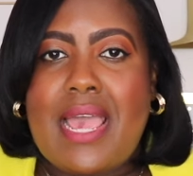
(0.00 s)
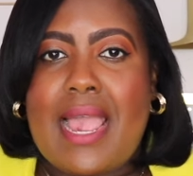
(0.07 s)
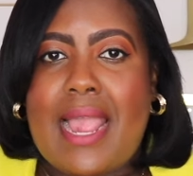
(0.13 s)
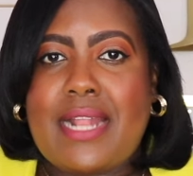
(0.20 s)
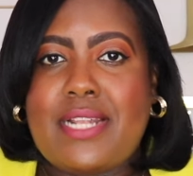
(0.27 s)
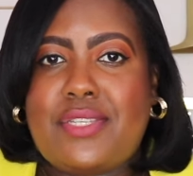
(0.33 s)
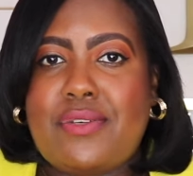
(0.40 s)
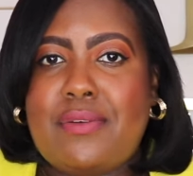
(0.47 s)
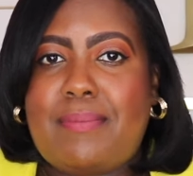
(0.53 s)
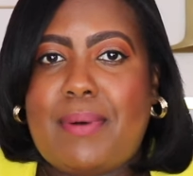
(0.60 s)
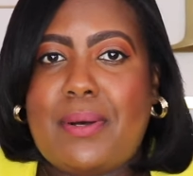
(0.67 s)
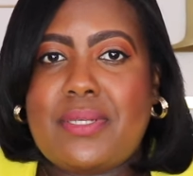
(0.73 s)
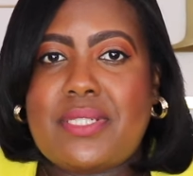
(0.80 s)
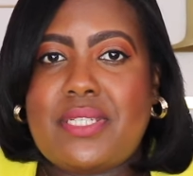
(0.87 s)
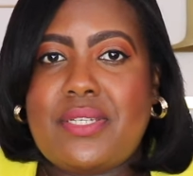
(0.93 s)
I do
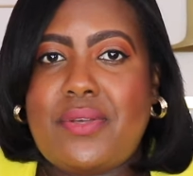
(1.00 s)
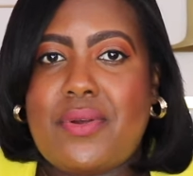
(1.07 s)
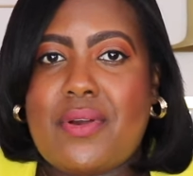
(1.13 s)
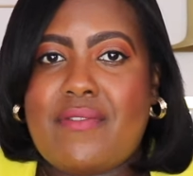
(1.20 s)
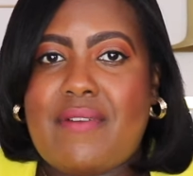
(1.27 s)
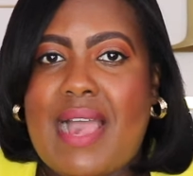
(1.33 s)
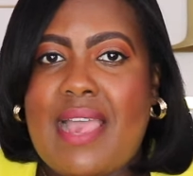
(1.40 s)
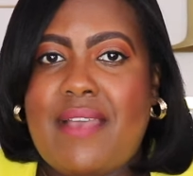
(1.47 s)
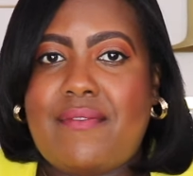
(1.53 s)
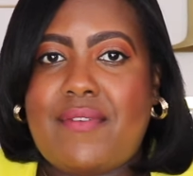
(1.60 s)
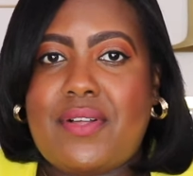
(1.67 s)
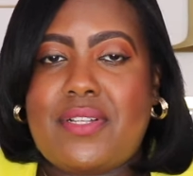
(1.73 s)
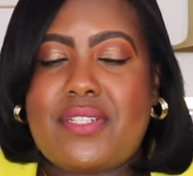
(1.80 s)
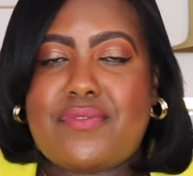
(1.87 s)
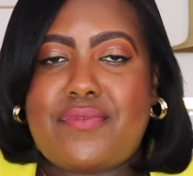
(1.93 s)
post new
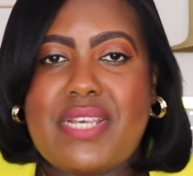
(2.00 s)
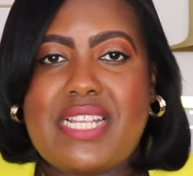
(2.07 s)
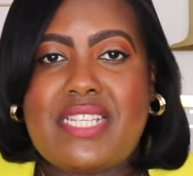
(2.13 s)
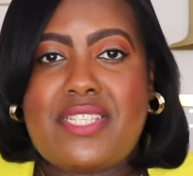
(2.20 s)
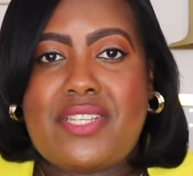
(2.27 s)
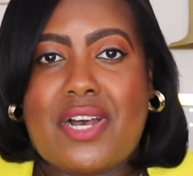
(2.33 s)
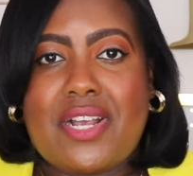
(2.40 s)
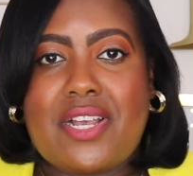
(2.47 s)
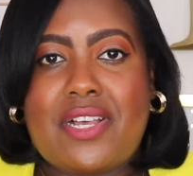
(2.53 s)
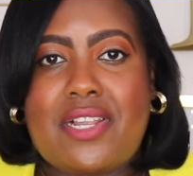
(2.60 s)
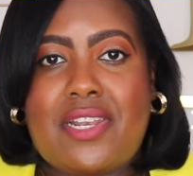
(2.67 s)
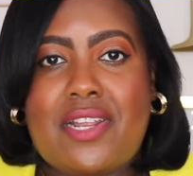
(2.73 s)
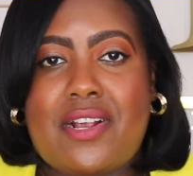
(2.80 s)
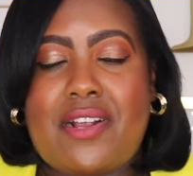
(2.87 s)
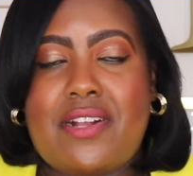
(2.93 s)
arrivals, restock
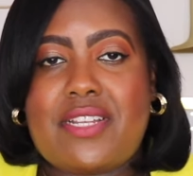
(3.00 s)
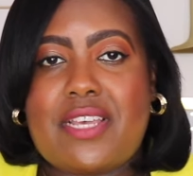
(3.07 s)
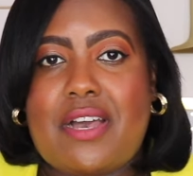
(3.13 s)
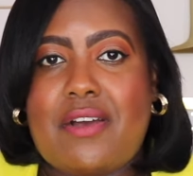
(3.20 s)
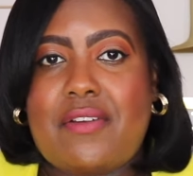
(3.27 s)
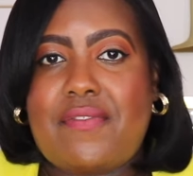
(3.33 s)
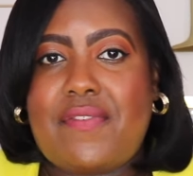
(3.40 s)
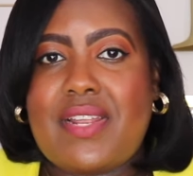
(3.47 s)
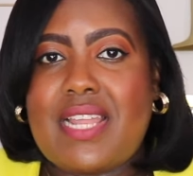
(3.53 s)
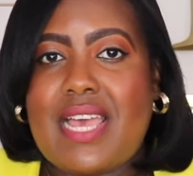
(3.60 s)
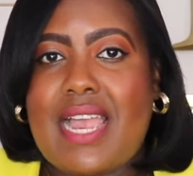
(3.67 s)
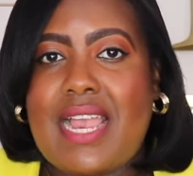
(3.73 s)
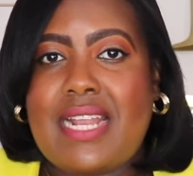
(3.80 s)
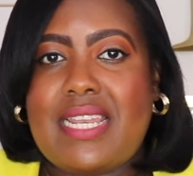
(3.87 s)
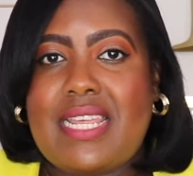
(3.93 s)
alert, outfit
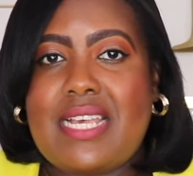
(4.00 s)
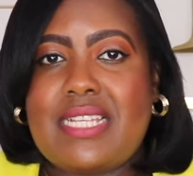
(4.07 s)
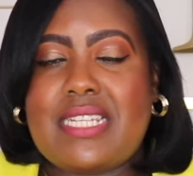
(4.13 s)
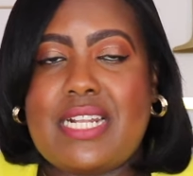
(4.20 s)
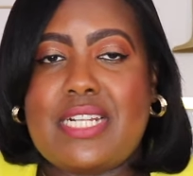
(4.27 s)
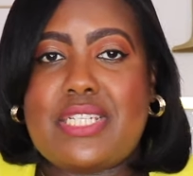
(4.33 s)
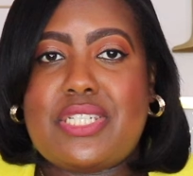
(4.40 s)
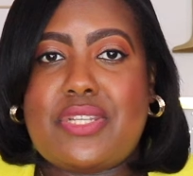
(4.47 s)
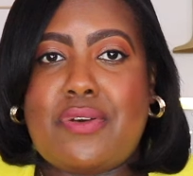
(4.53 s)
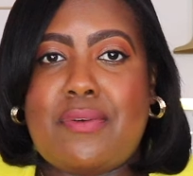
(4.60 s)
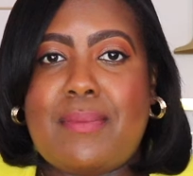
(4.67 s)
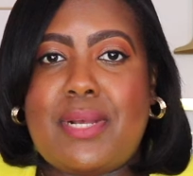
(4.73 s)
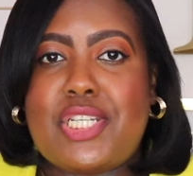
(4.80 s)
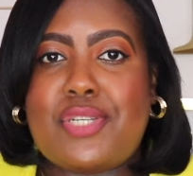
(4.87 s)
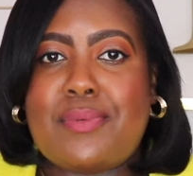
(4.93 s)
ideas and so
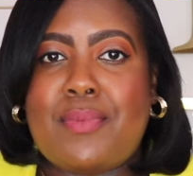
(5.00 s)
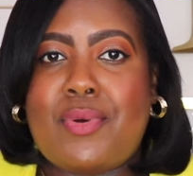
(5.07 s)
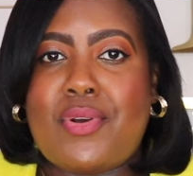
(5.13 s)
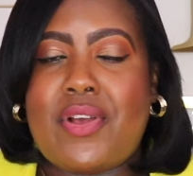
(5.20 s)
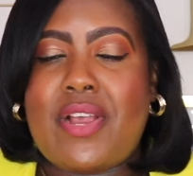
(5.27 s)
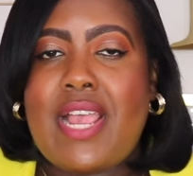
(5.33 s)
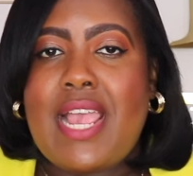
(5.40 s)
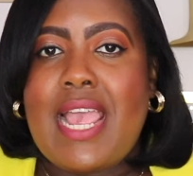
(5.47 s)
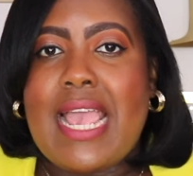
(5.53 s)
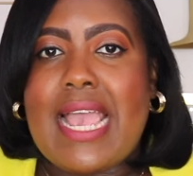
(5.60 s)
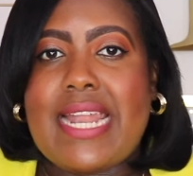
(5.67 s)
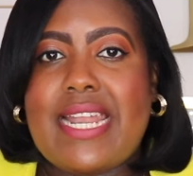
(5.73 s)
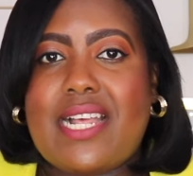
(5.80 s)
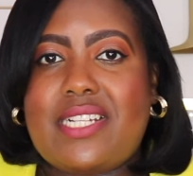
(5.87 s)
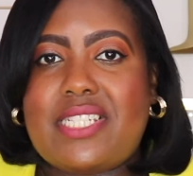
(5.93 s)
much more
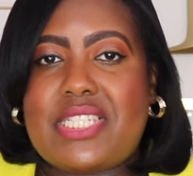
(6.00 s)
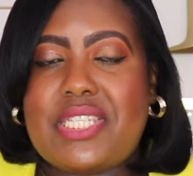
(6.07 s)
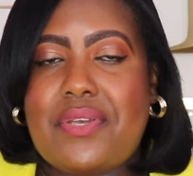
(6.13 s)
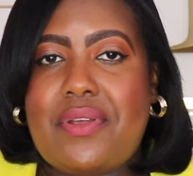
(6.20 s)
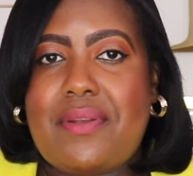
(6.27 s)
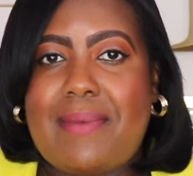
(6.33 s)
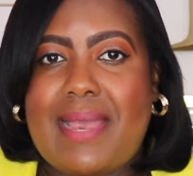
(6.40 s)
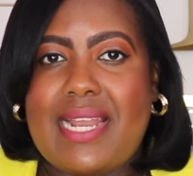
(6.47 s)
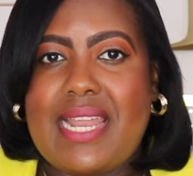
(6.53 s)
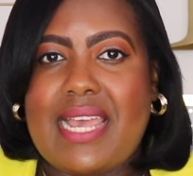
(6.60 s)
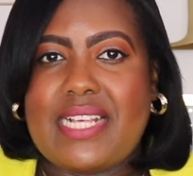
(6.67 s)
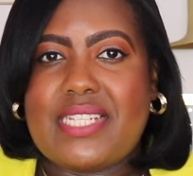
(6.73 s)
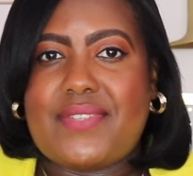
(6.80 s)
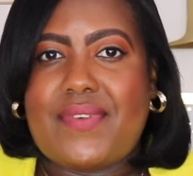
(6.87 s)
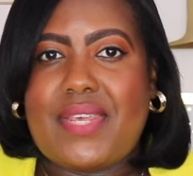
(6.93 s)
and I'll see you in my my
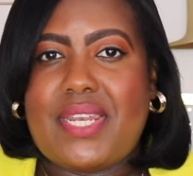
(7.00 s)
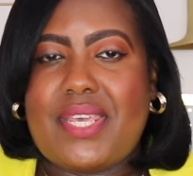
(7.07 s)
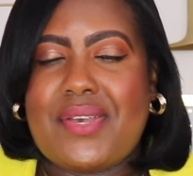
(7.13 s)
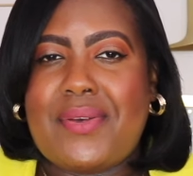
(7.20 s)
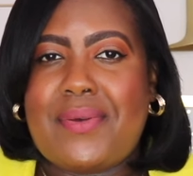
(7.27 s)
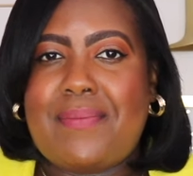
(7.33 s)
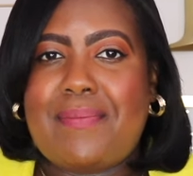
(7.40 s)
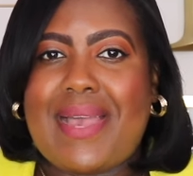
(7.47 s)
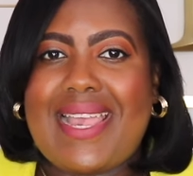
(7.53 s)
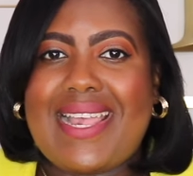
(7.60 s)
next video. Bye